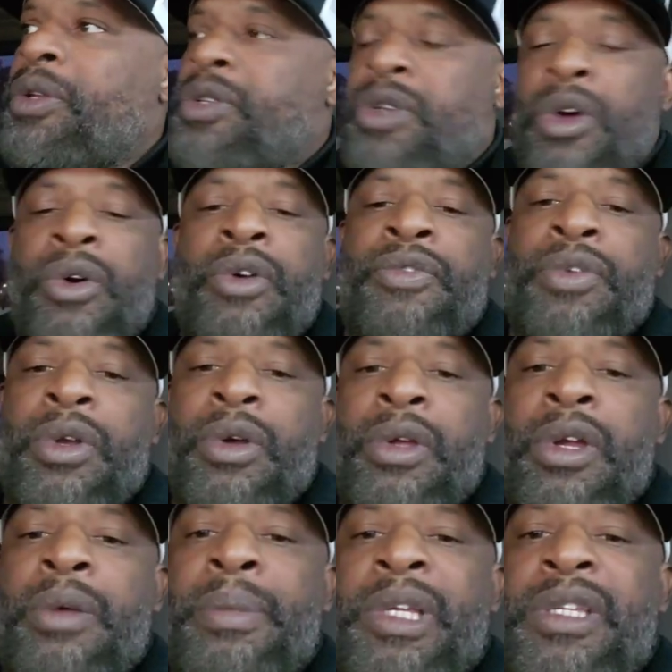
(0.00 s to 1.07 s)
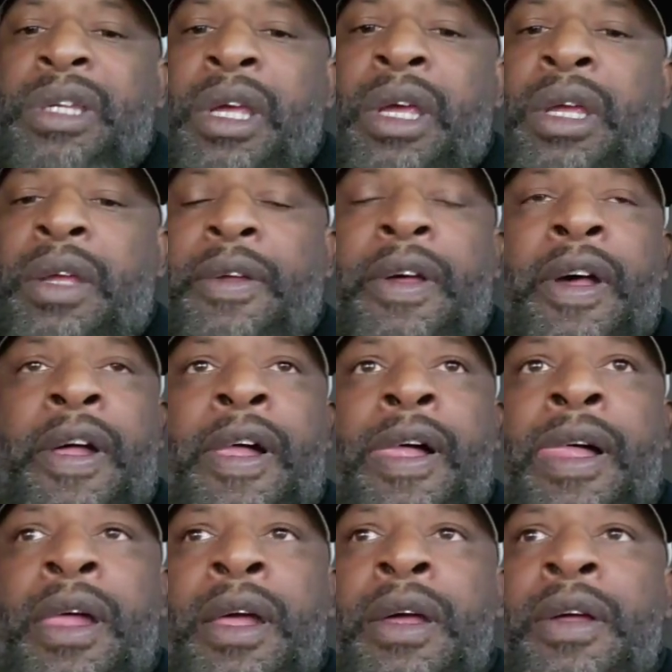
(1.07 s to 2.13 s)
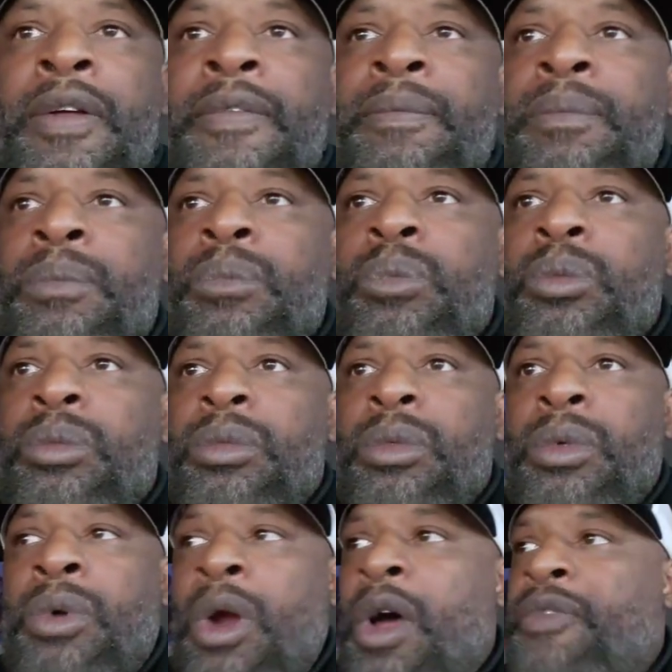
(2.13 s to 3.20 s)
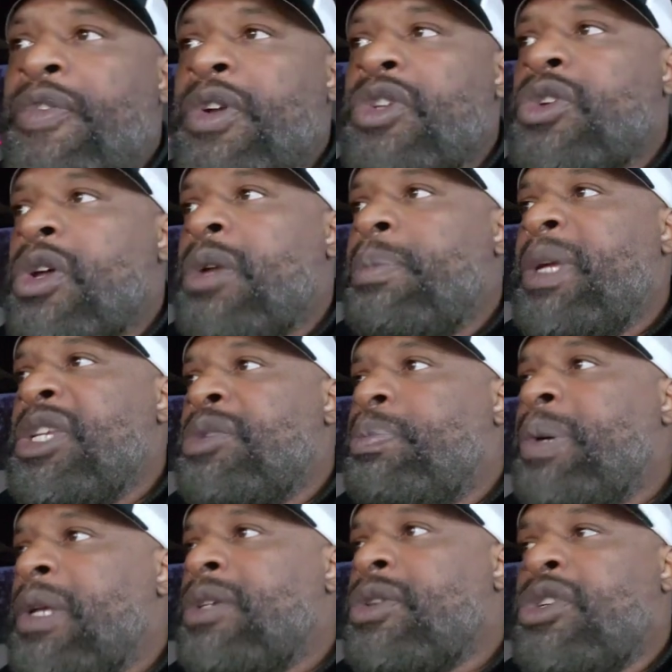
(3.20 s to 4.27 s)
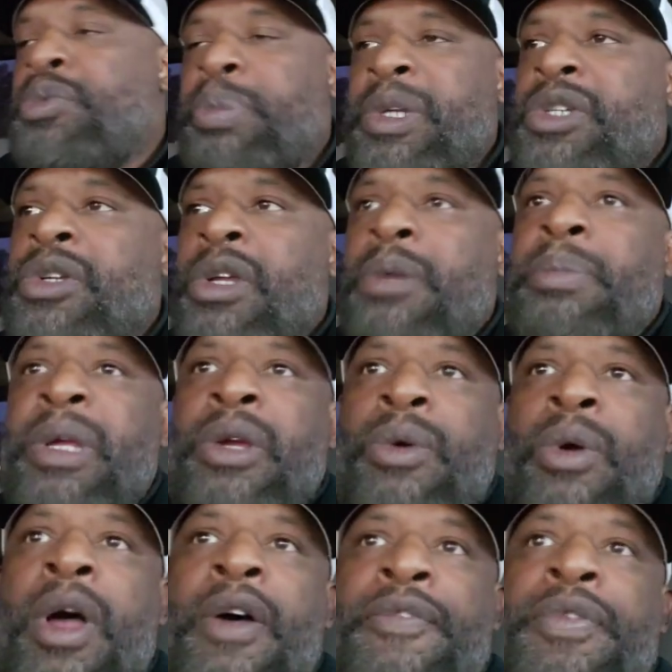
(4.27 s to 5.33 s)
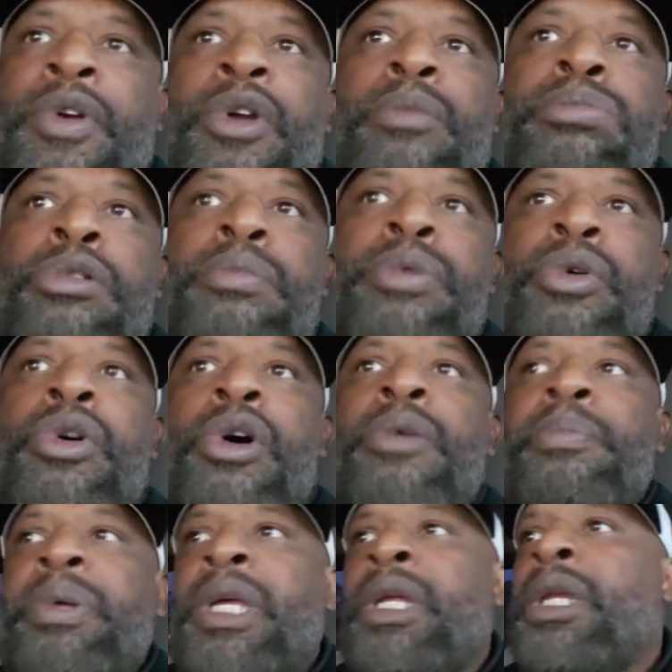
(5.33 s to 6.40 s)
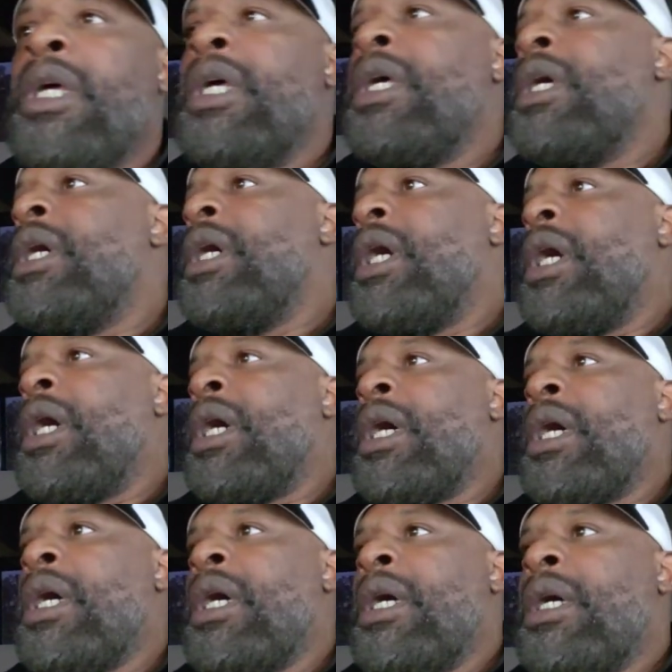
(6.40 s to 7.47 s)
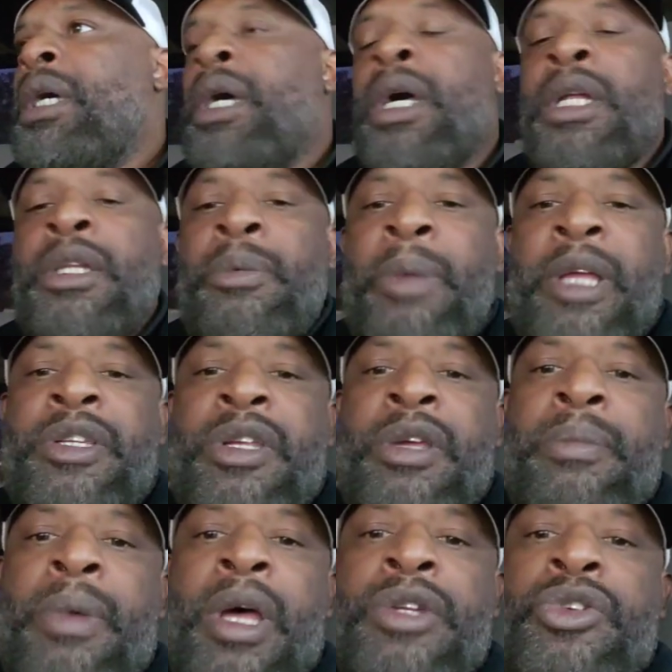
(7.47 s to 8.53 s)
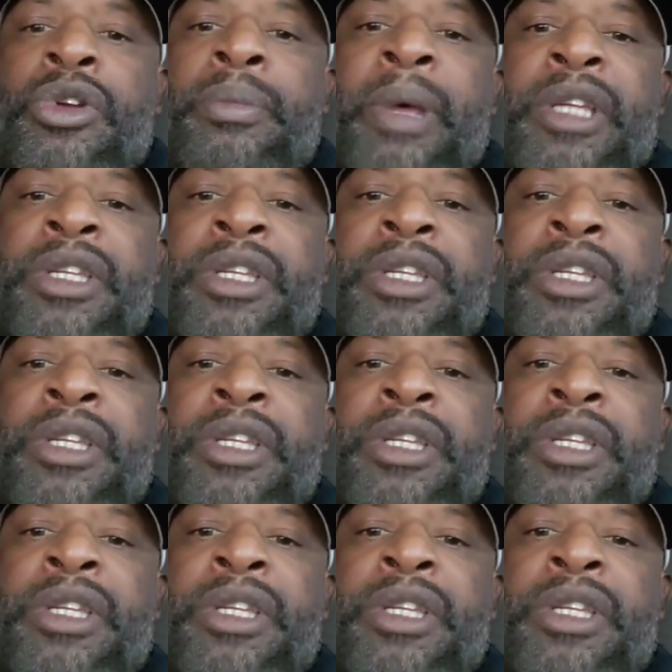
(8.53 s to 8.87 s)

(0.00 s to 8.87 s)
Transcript: So if you don't hear me say uh, Crawford is going to beat Spence or Spence is going to beat Crawford or Boo Boo going to beat uh, uh, the Mexican monster, the